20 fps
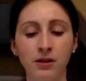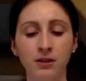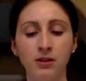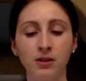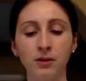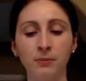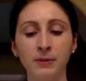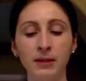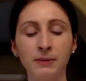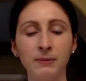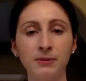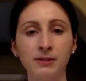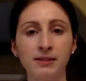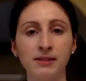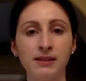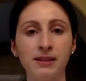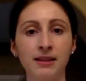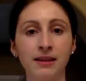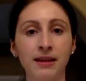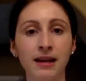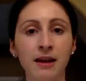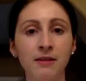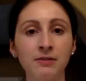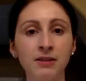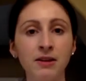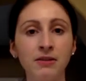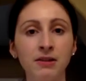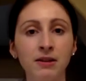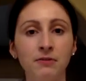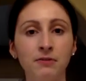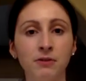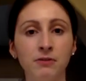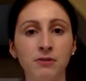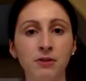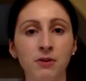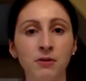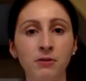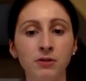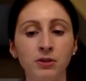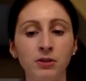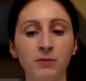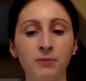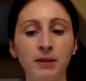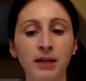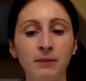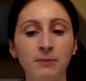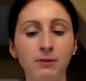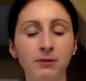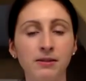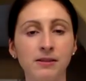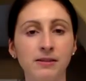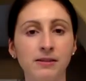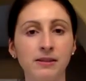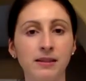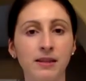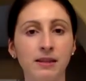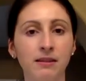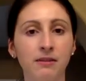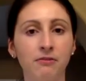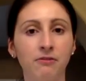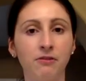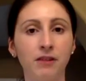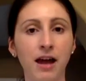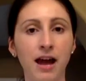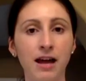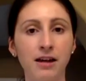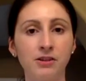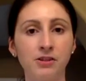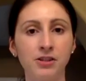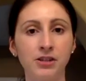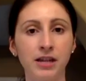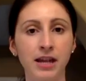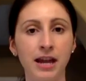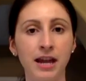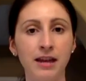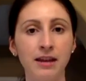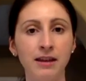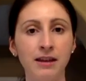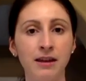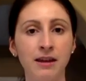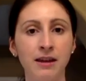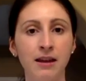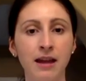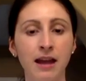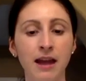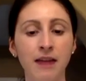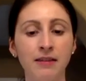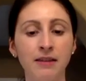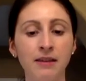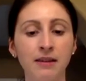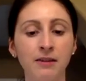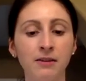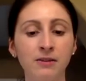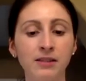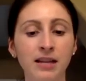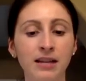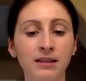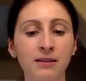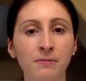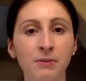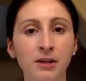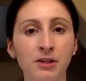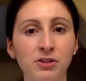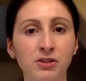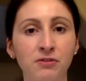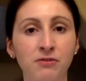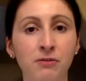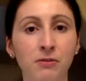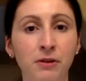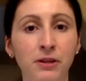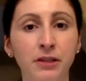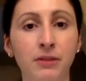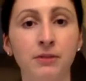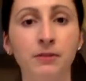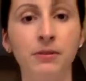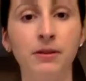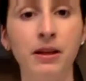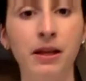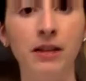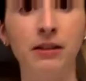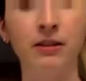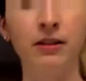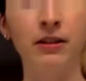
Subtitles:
you'll be able to see the countdown. If you don't, you'll be able to see the flash, okay? And then it'll take the picture for you, and